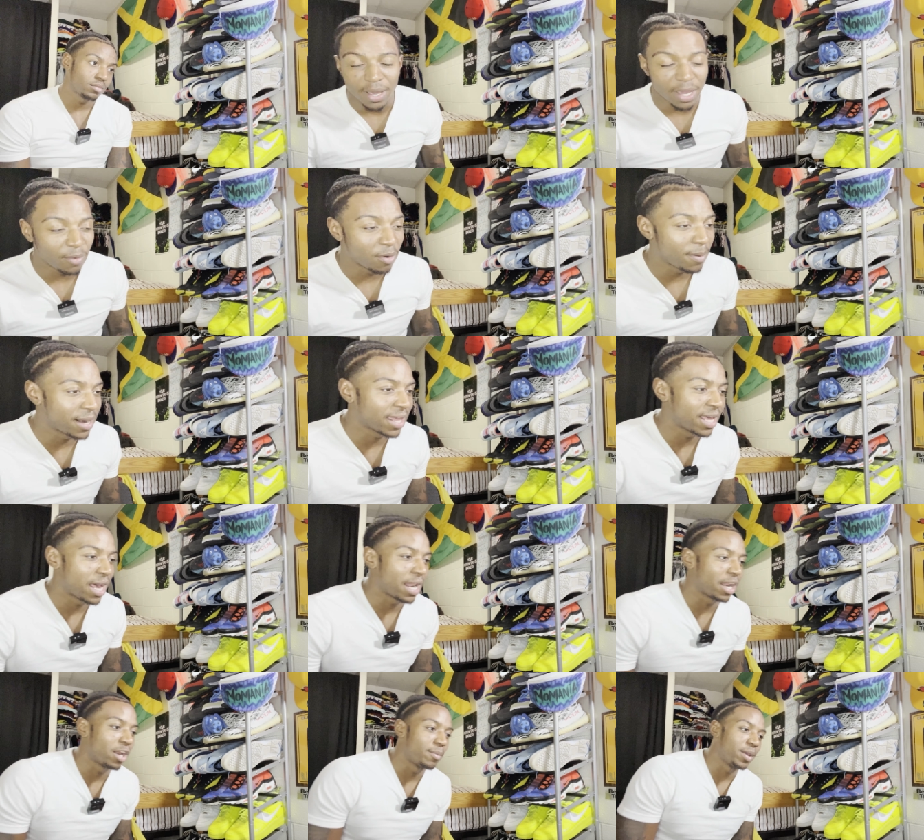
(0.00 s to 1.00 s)
hey, we're about to get
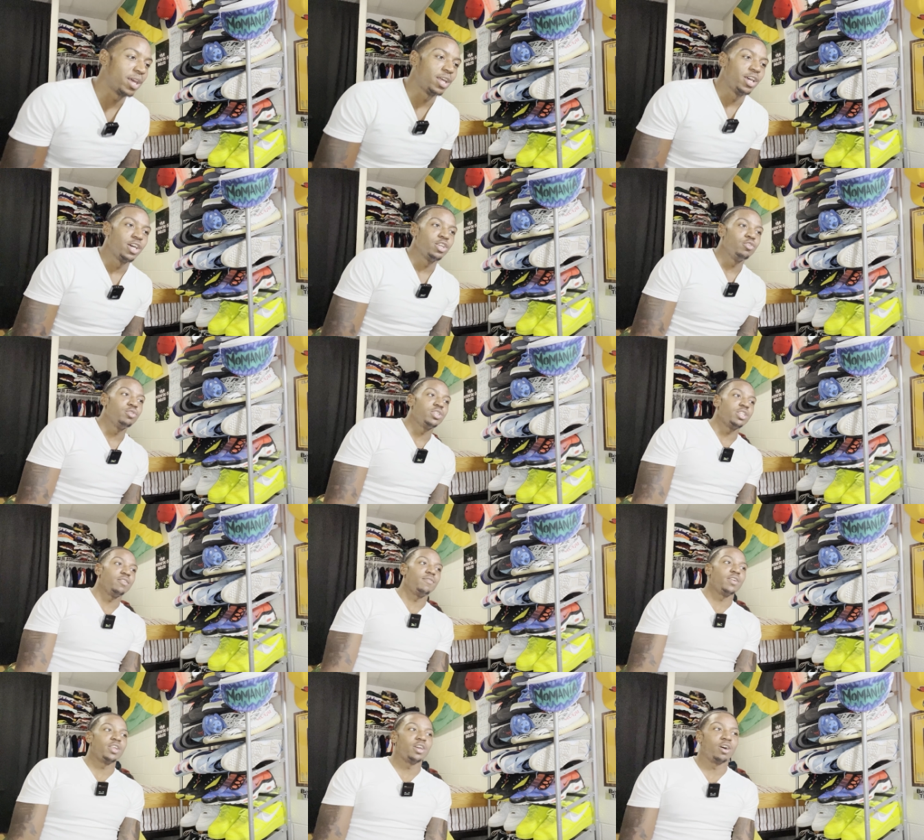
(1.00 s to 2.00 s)
out of here, man. You see
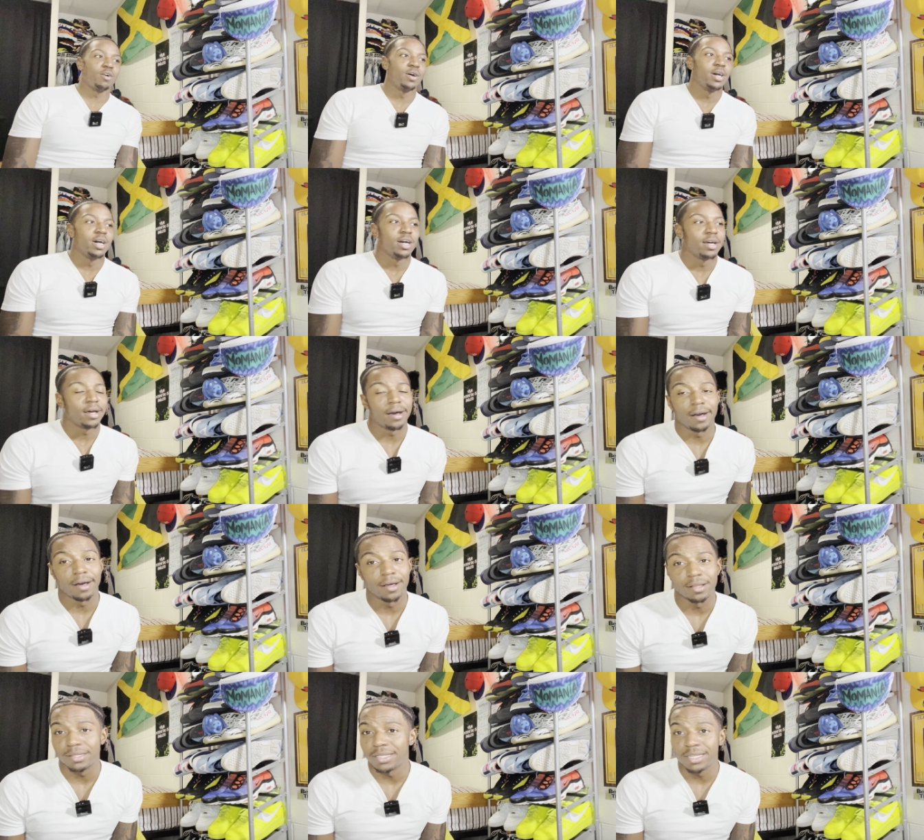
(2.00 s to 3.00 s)
the video.
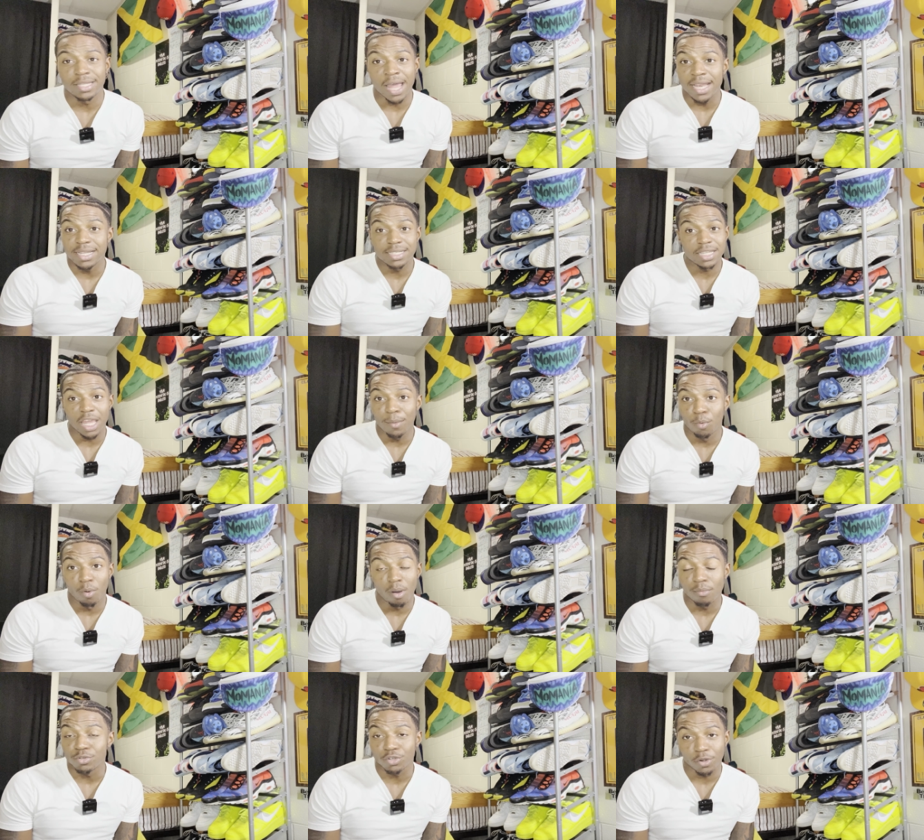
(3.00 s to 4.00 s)
Uh, that disabled
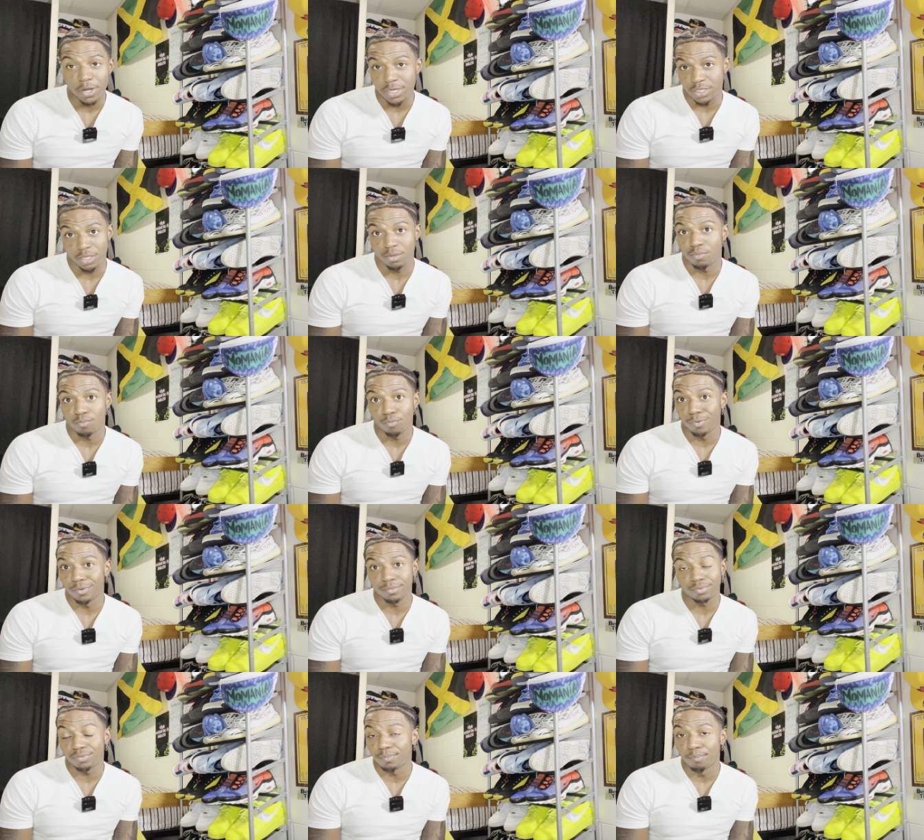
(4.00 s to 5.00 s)
one was crazy.
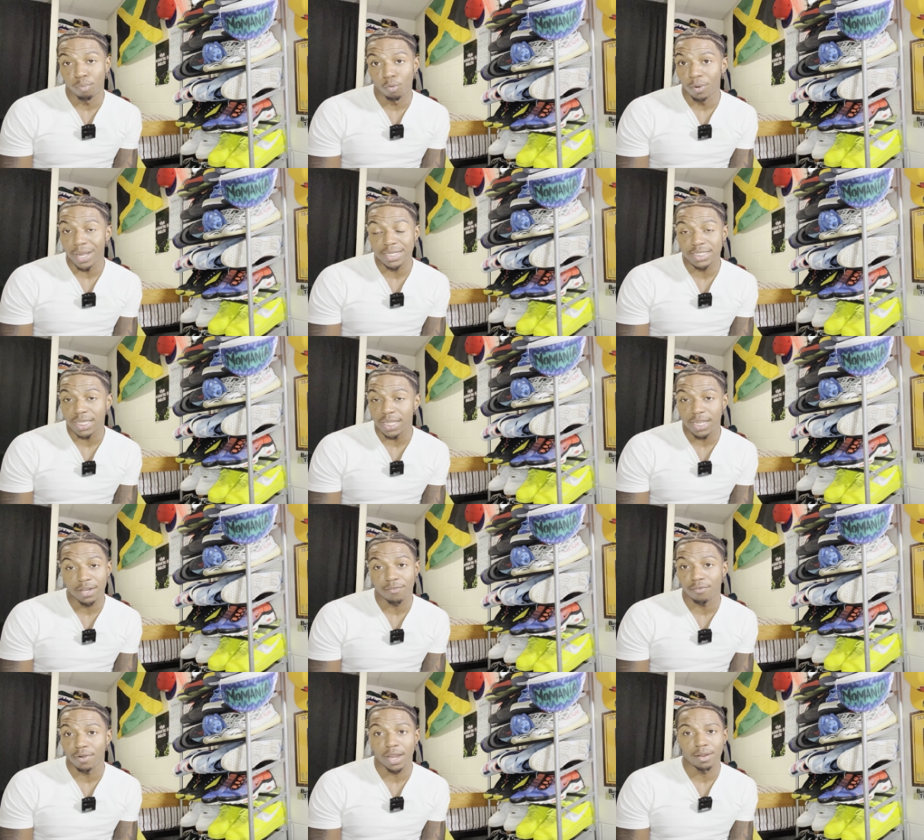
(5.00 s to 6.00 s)
Bull got skinny
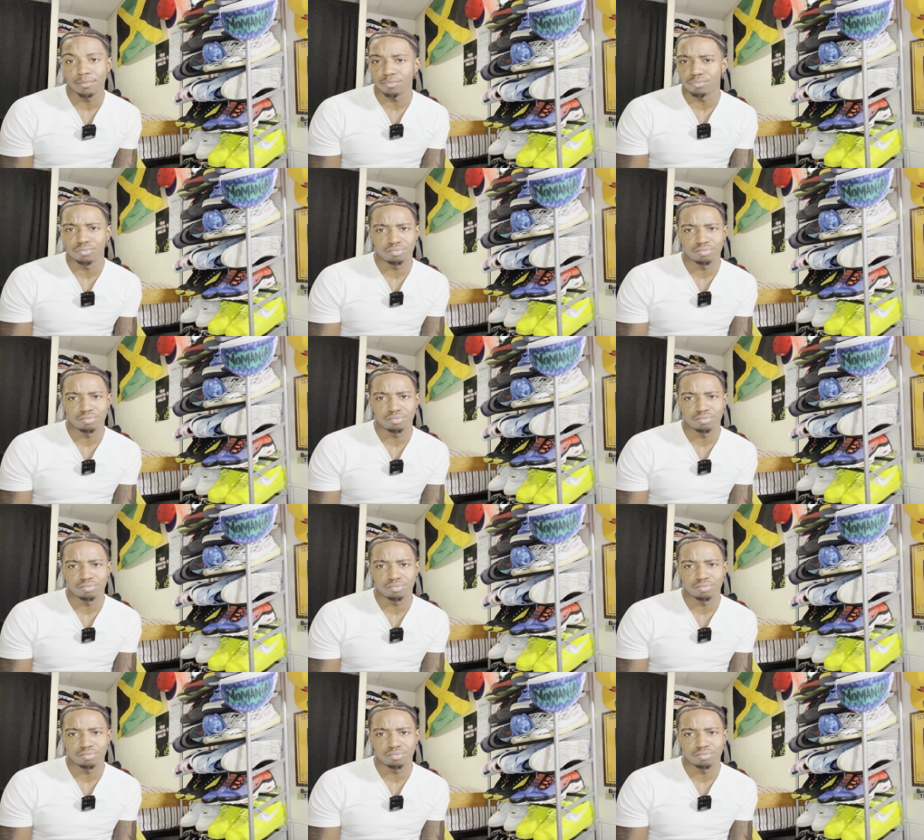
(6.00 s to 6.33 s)
and ran,